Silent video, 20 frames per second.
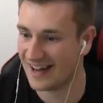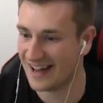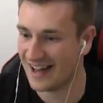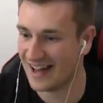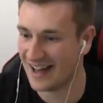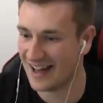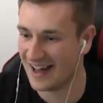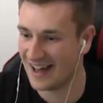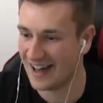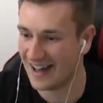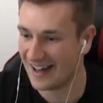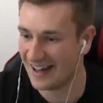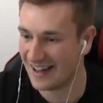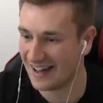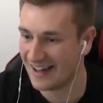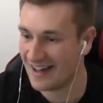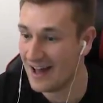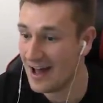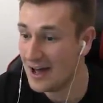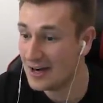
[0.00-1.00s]
It's like a lucky
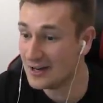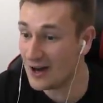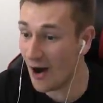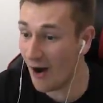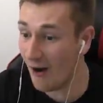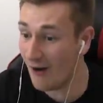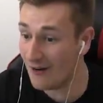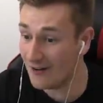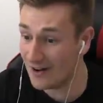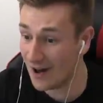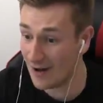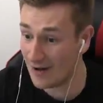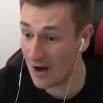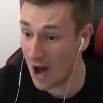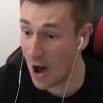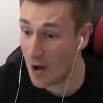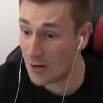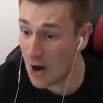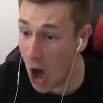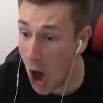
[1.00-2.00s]
charm. No, no, no, no!
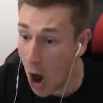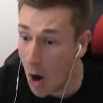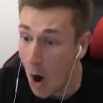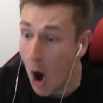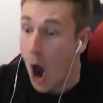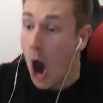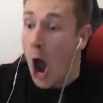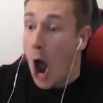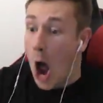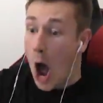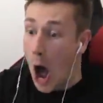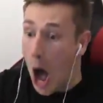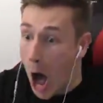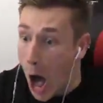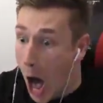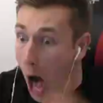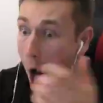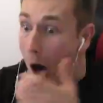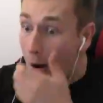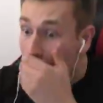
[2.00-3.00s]
no!
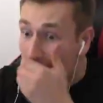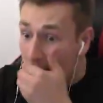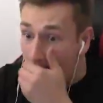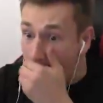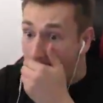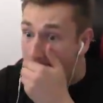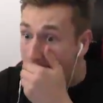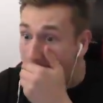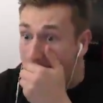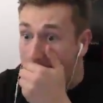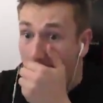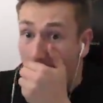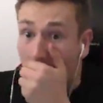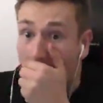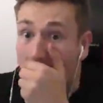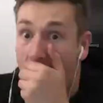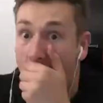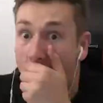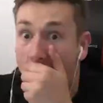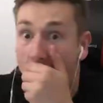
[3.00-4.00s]
Oh, no!